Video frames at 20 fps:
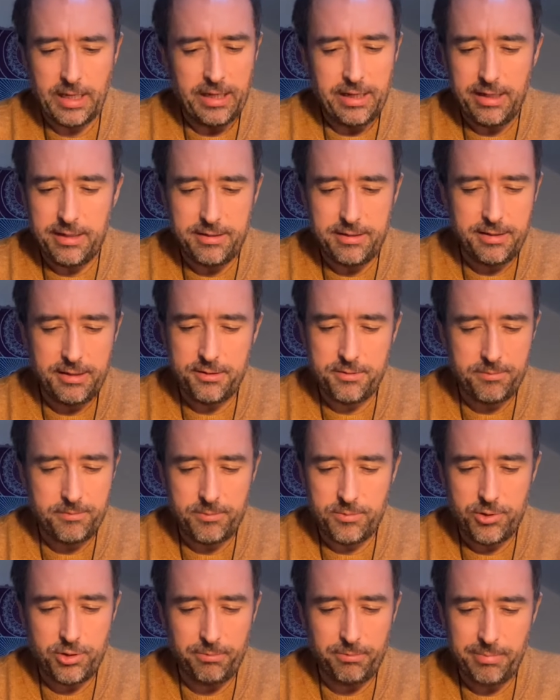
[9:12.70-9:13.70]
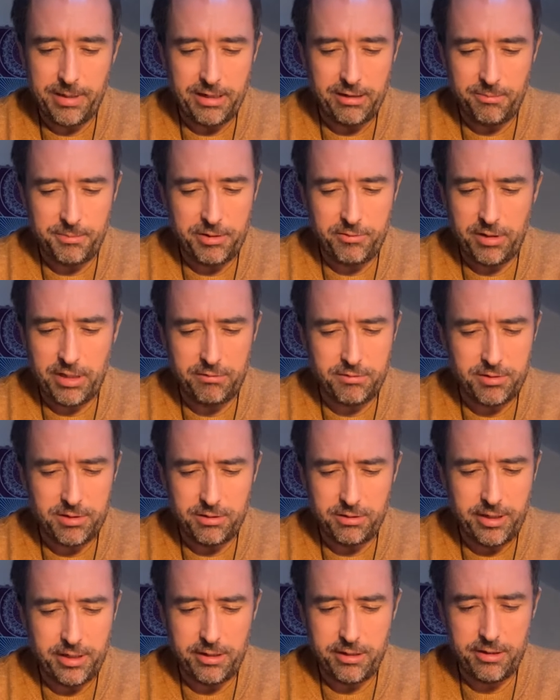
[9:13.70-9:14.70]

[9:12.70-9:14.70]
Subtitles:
It did jump out at me when I was looking